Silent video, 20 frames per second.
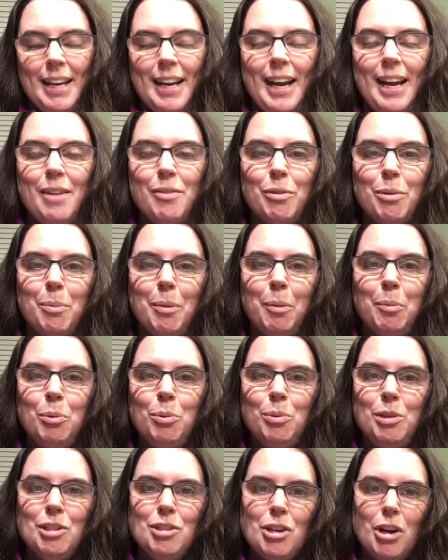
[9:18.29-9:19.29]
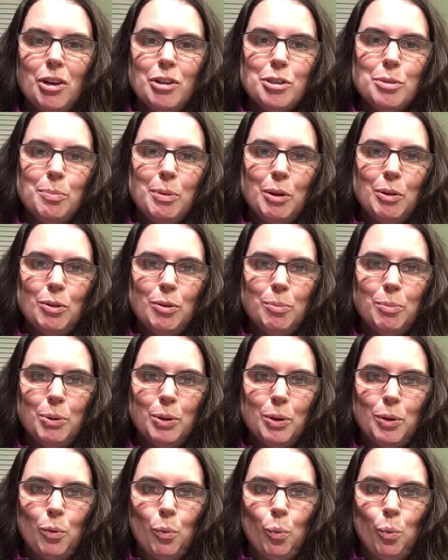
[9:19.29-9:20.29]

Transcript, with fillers: And remember, we talked about the book